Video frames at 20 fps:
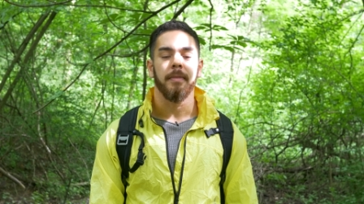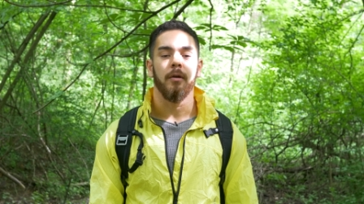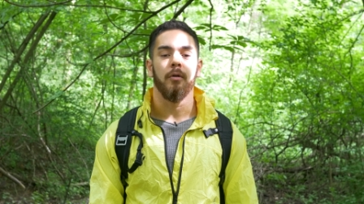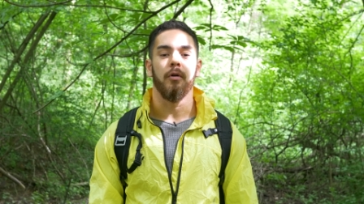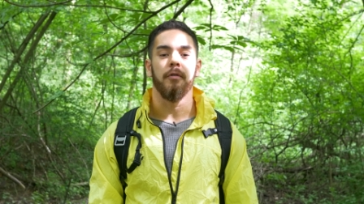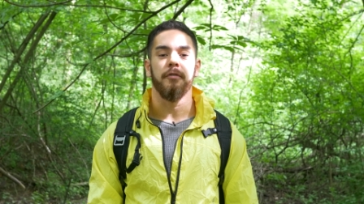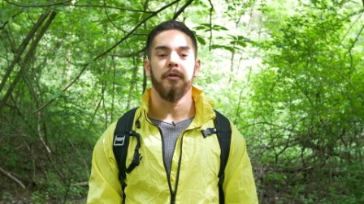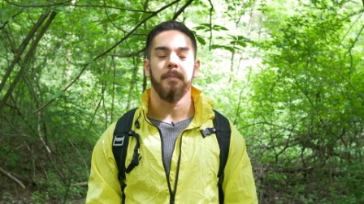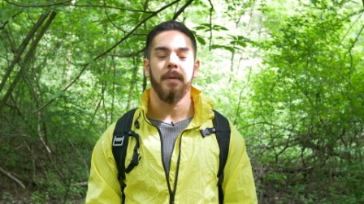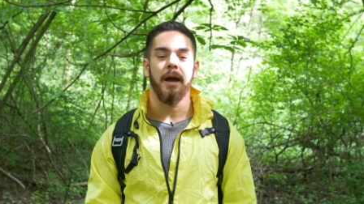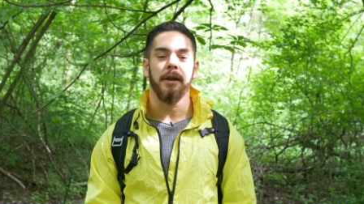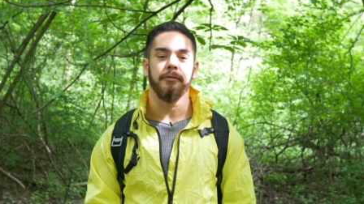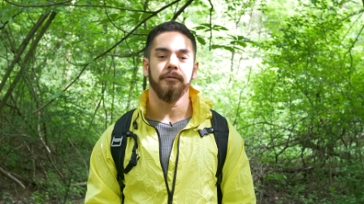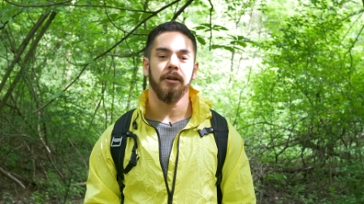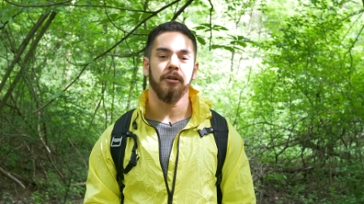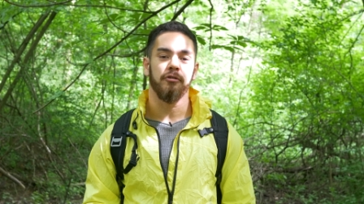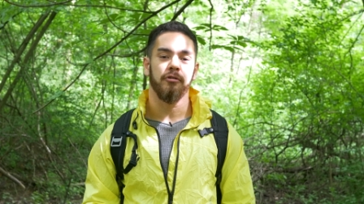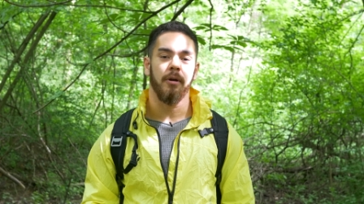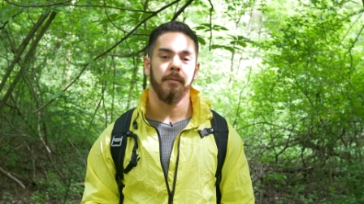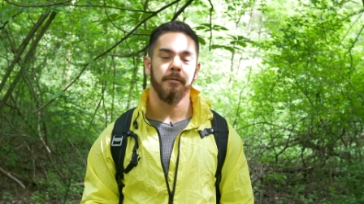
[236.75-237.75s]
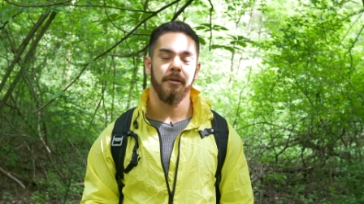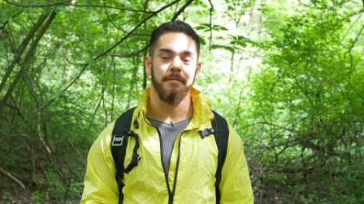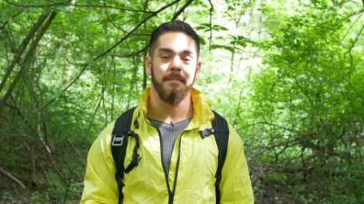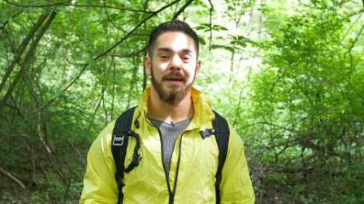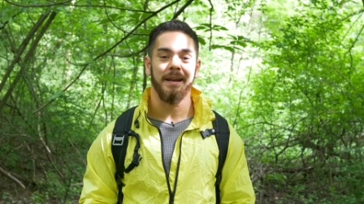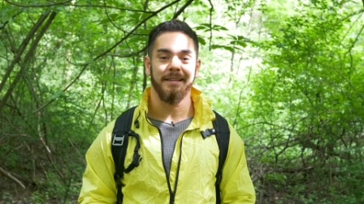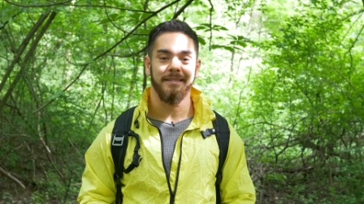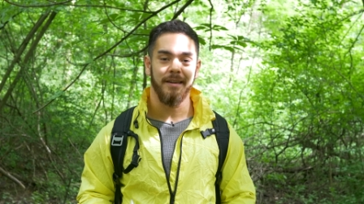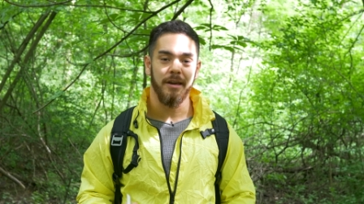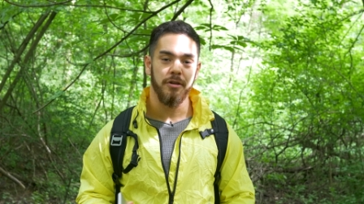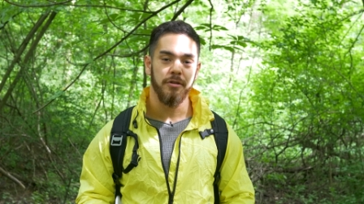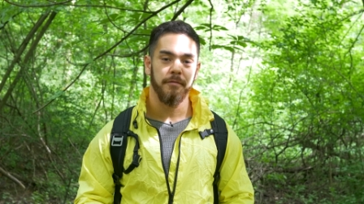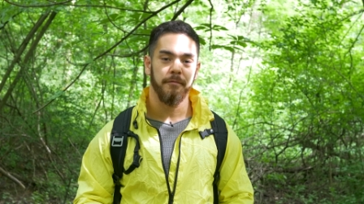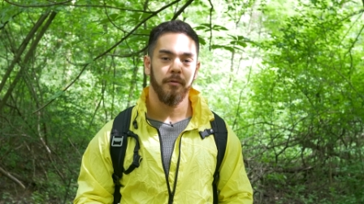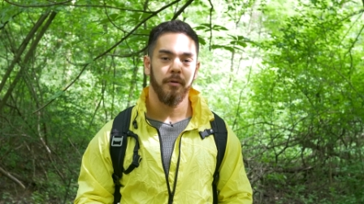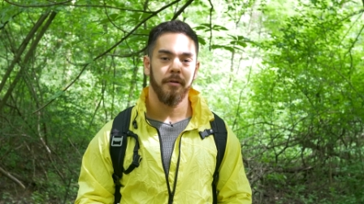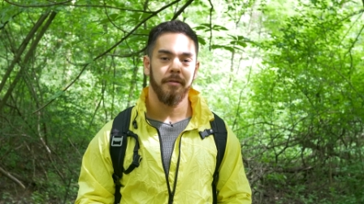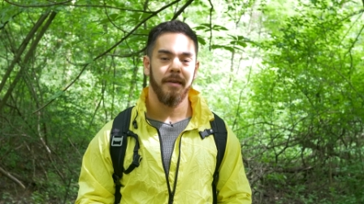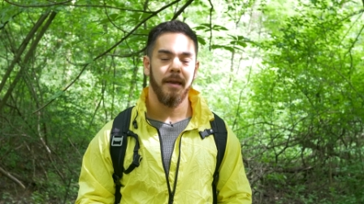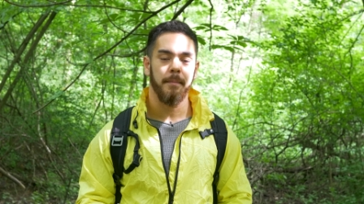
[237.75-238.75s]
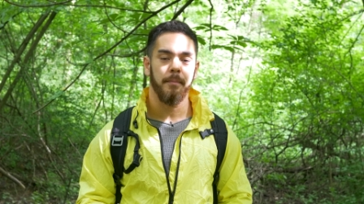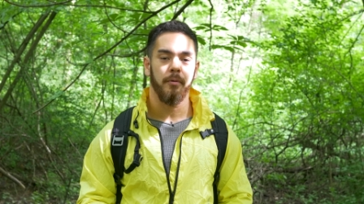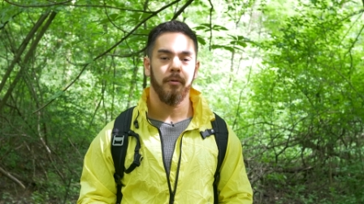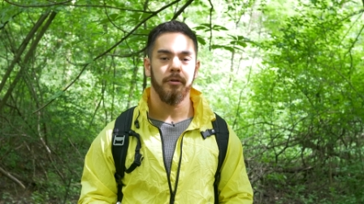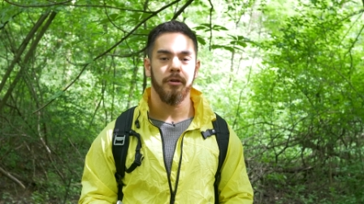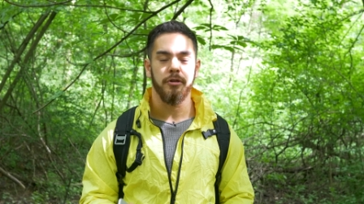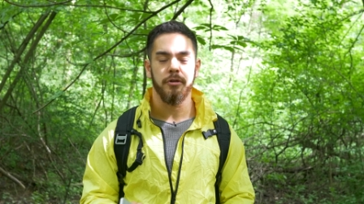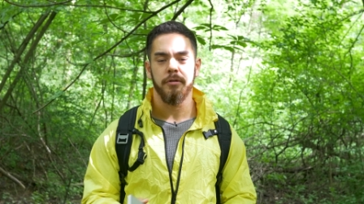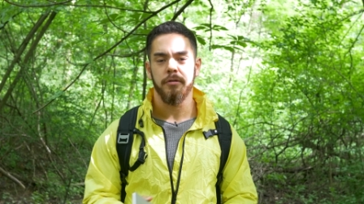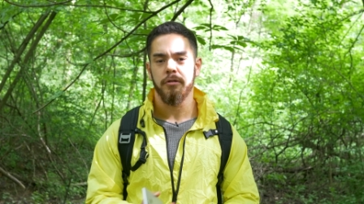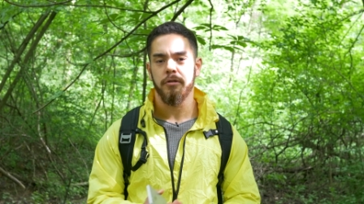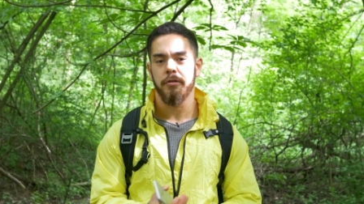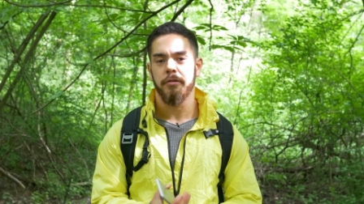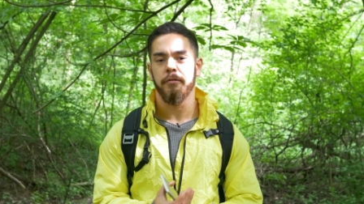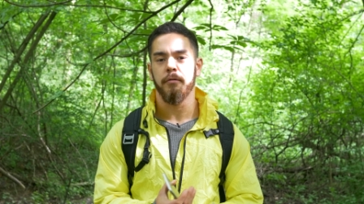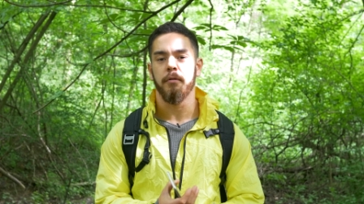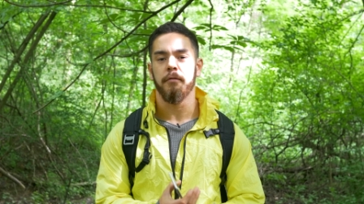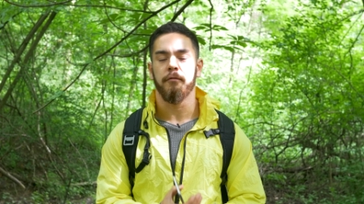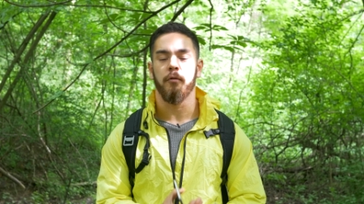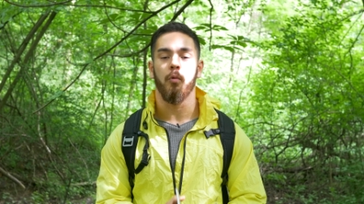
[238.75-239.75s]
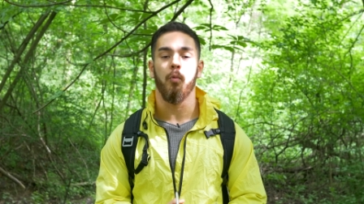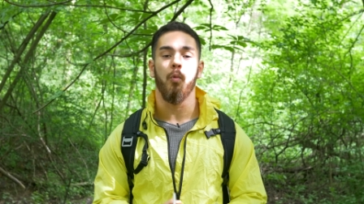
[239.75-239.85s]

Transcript: Or if your pattern interrupt is meditation, for example, you shouldn't just do it for